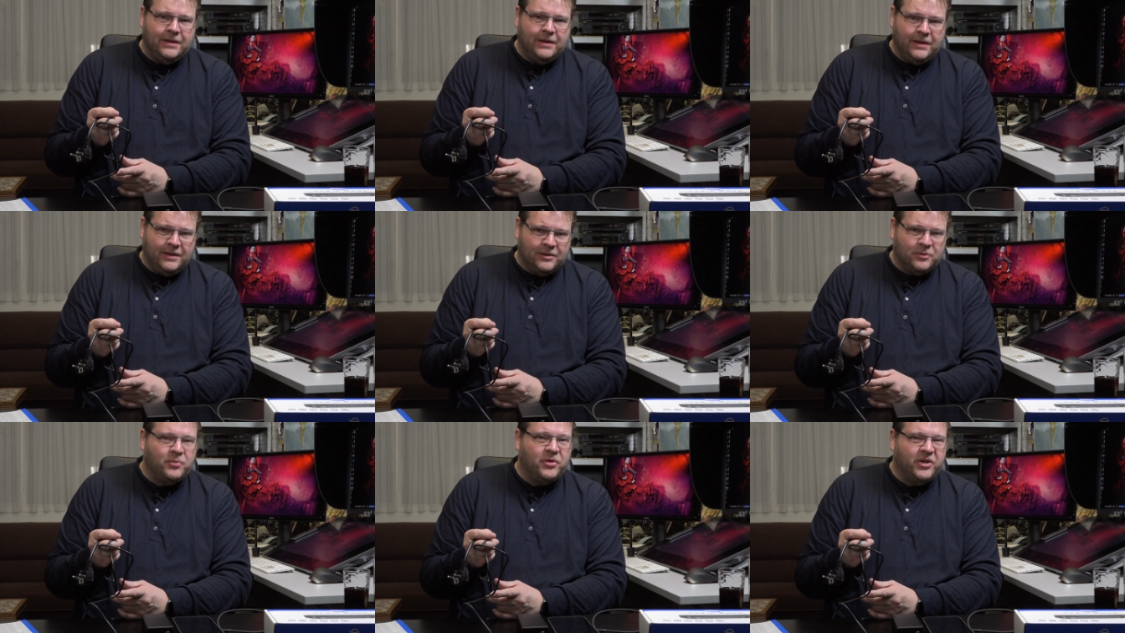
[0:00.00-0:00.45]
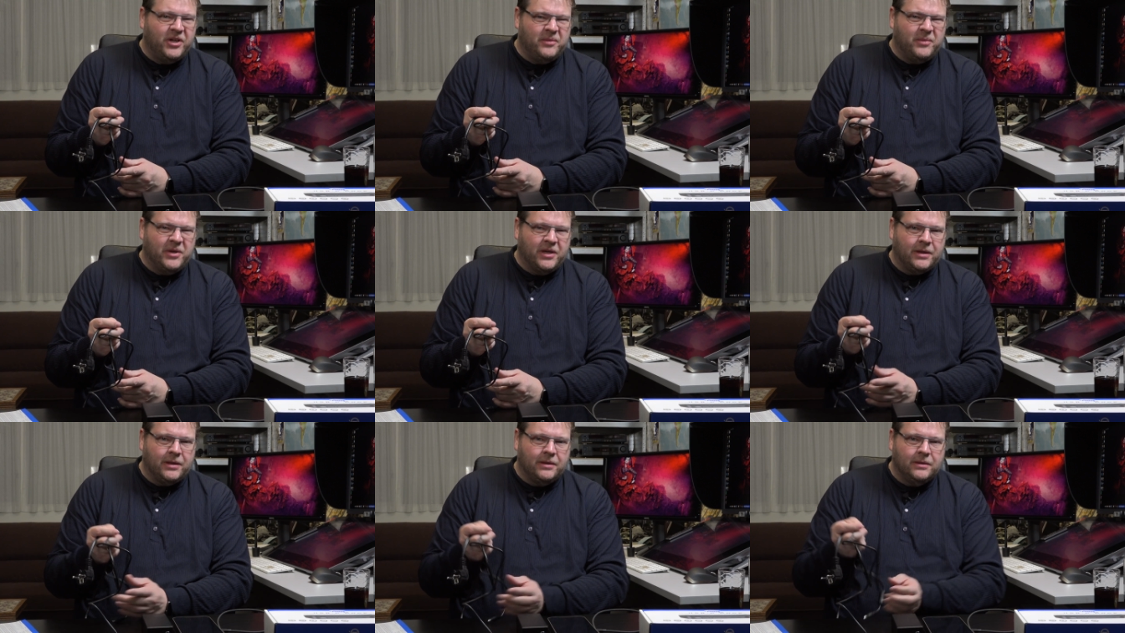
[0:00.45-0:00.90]
it's pretty
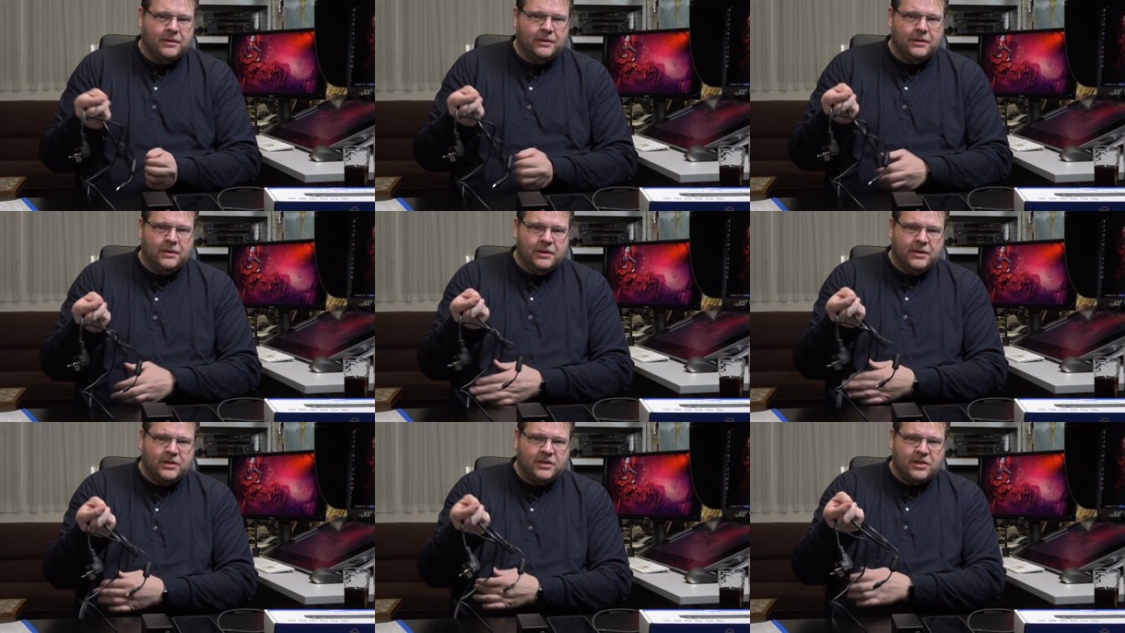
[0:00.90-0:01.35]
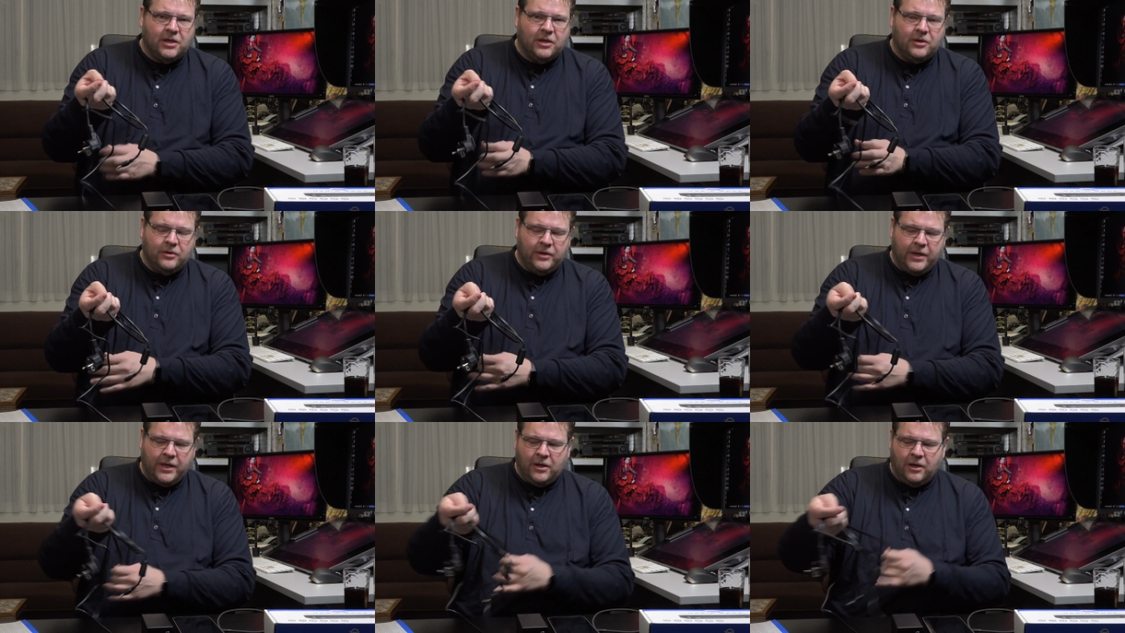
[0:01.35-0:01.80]
big.
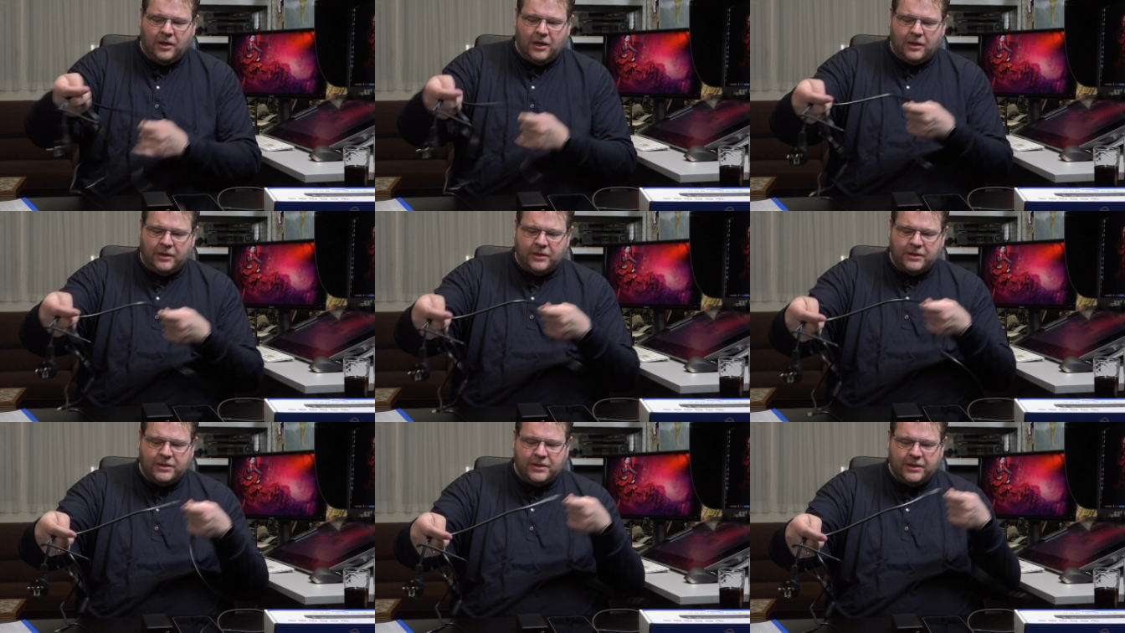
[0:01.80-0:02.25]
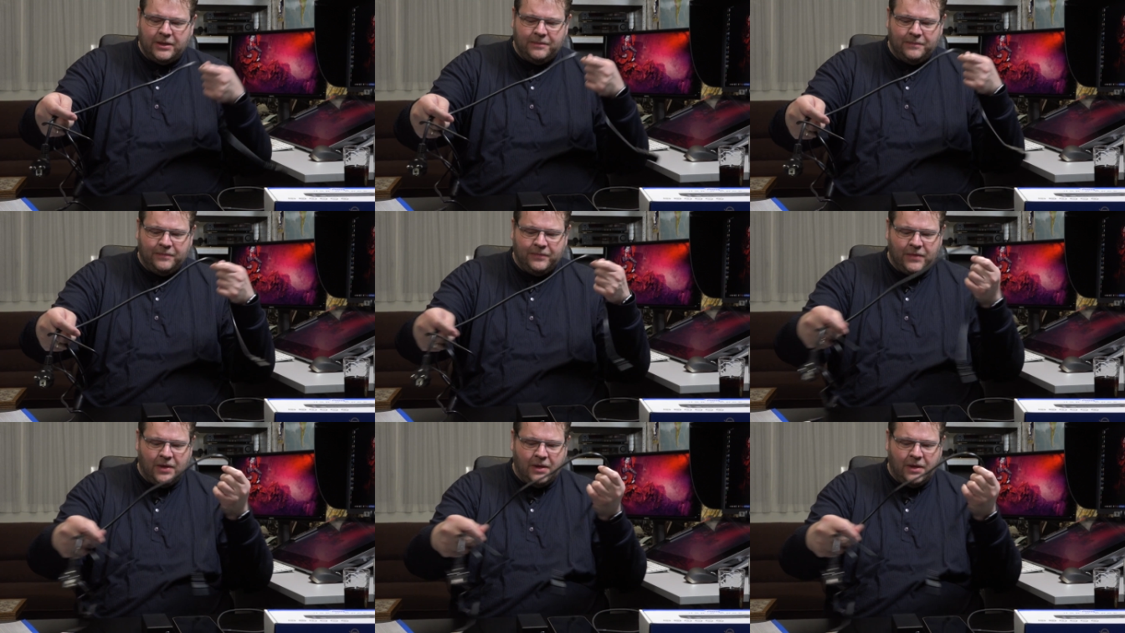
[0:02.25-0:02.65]
So, in all honesty,